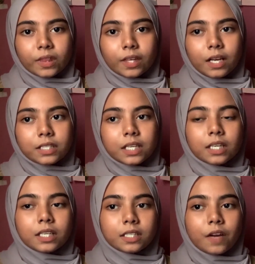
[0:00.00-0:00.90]
As the
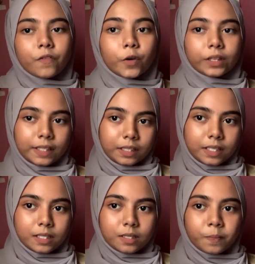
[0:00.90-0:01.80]
shaft
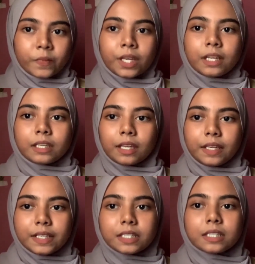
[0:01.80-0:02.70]
rotates, The
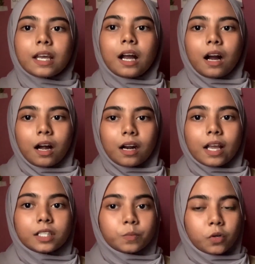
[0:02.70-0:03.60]
discs are
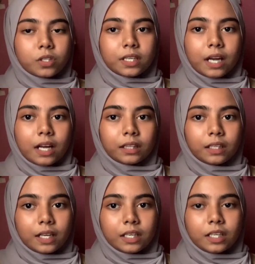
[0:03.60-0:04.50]
exposed
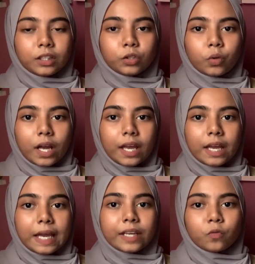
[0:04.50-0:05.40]
alternately to air
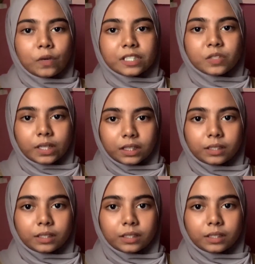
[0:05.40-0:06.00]
and wastewater,